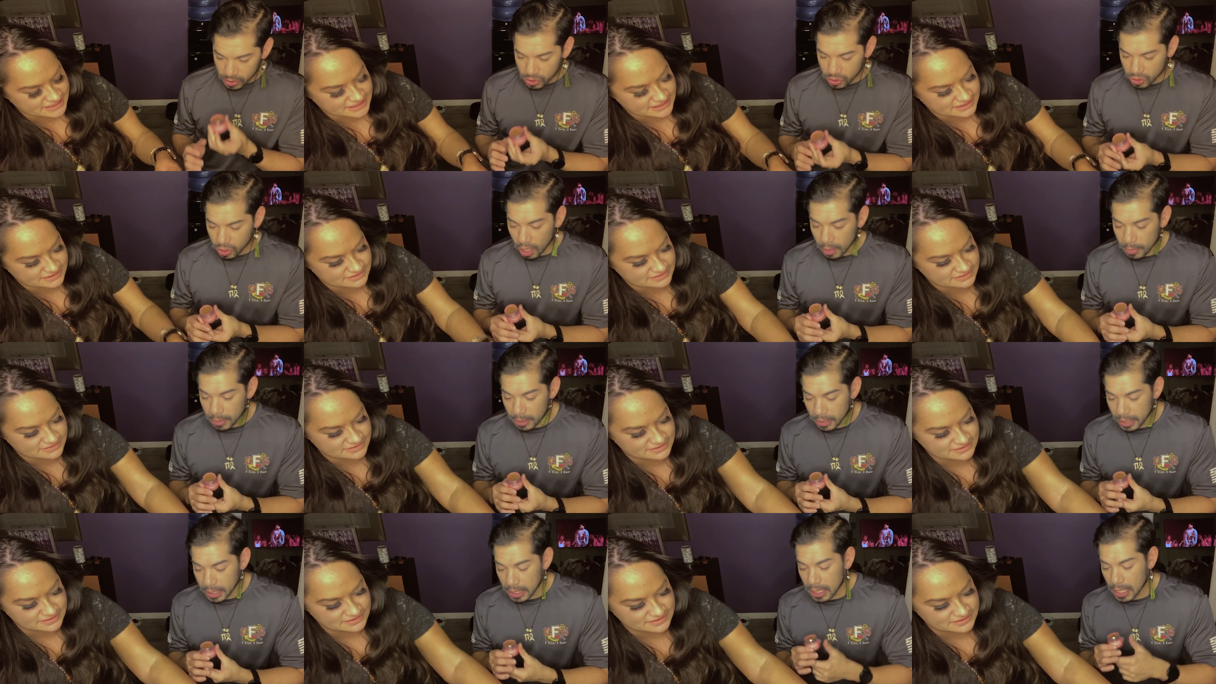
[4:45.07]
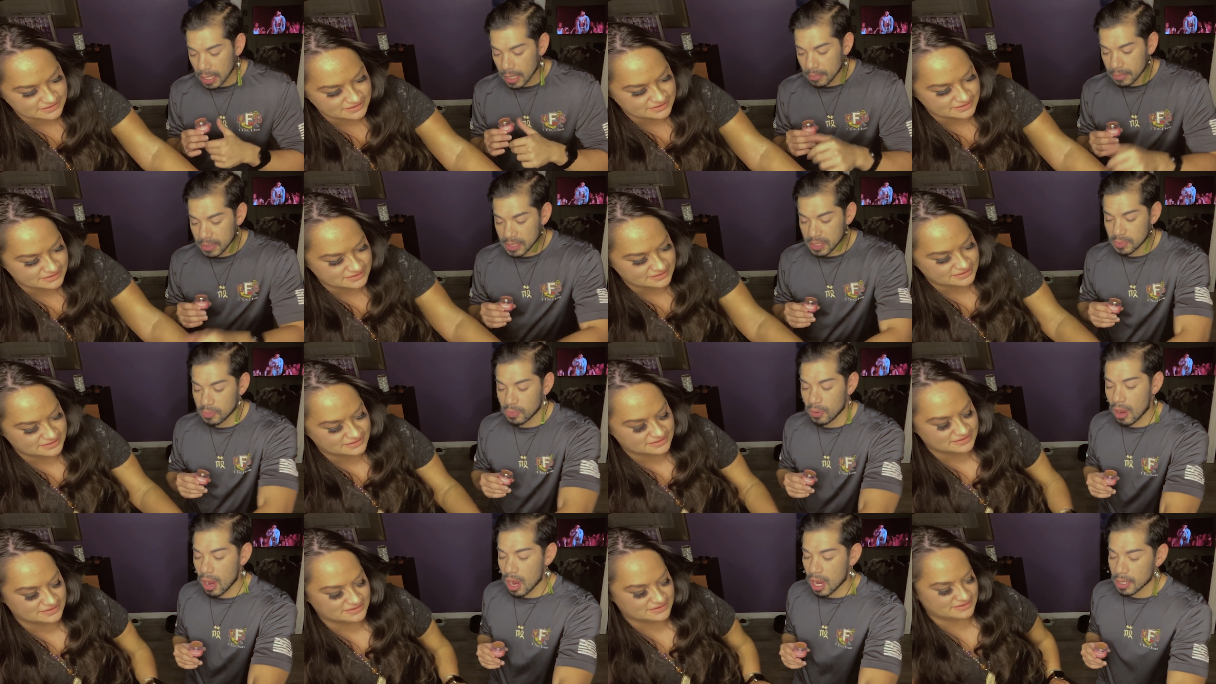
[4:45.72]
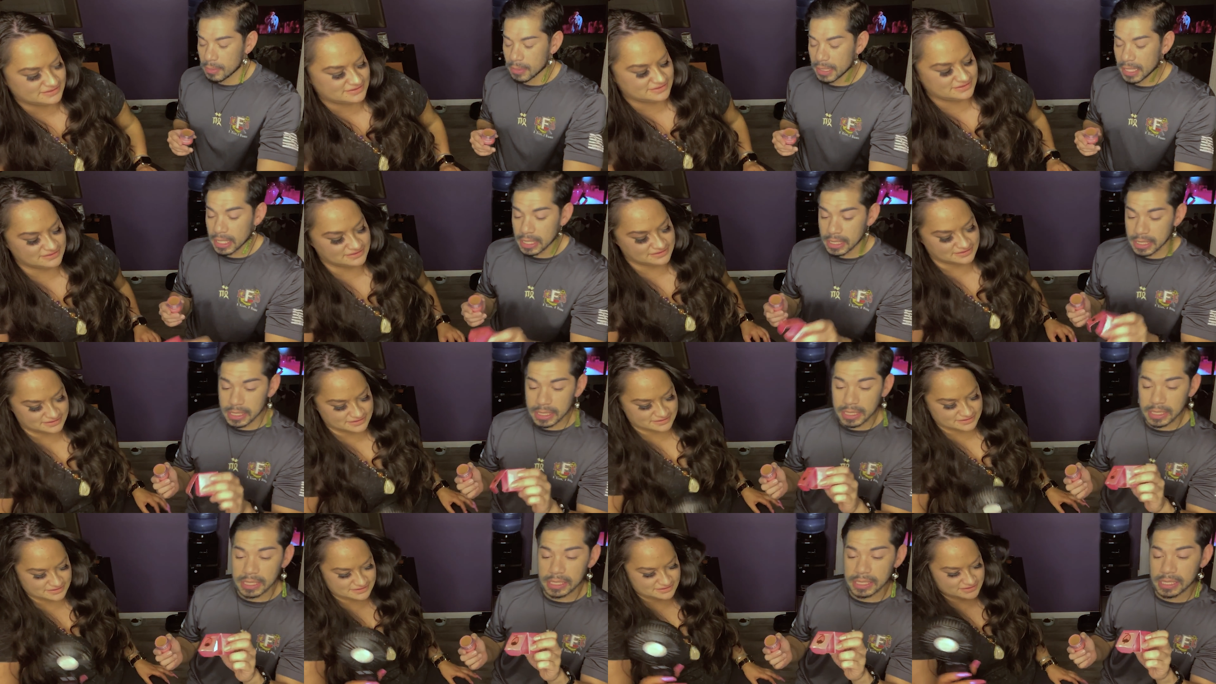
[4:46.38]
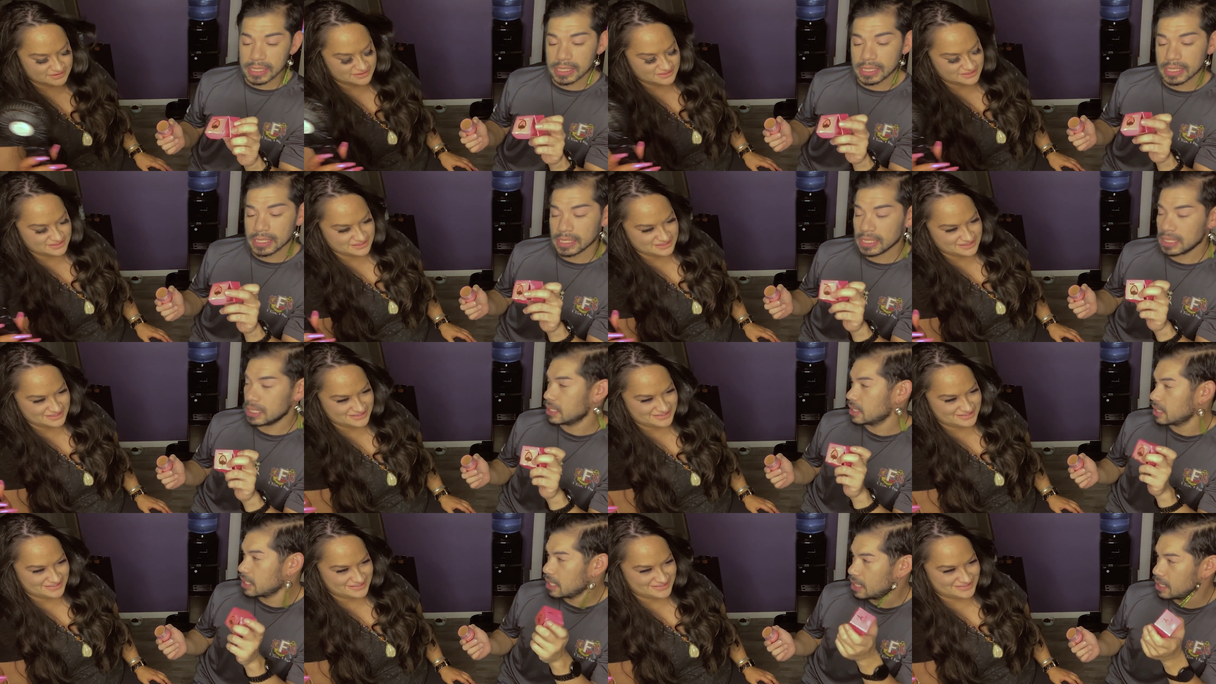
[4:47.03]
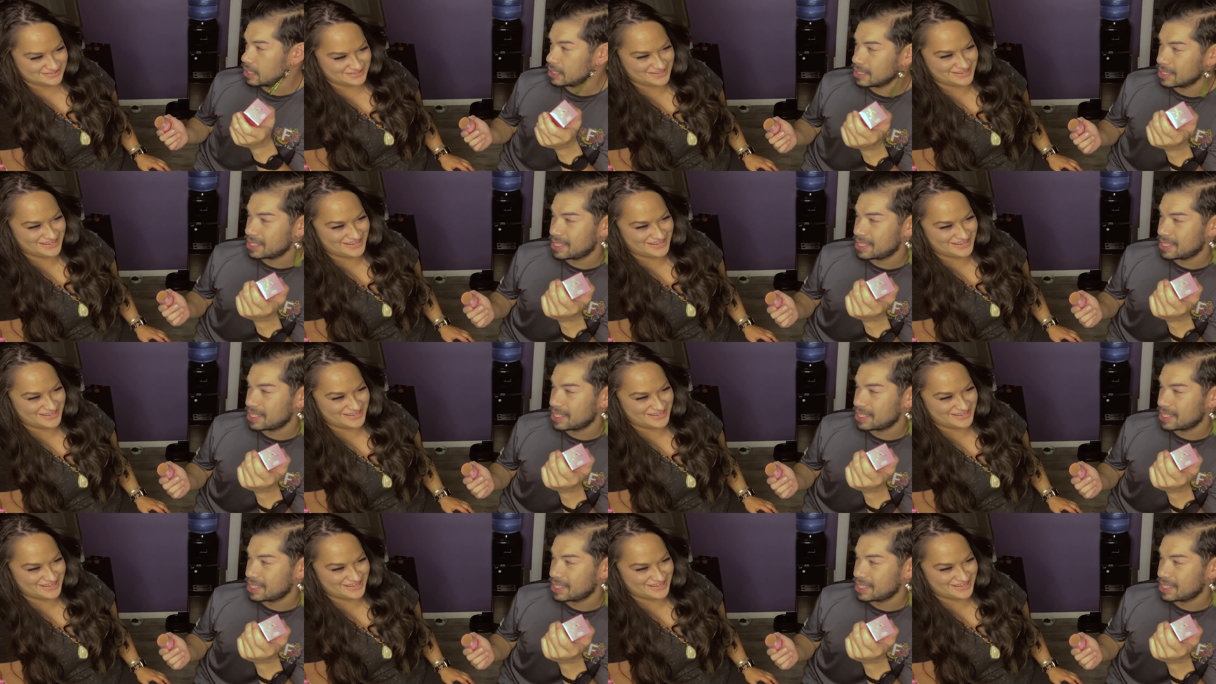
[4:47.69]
Speaker 1: Strawberry gum is promising us.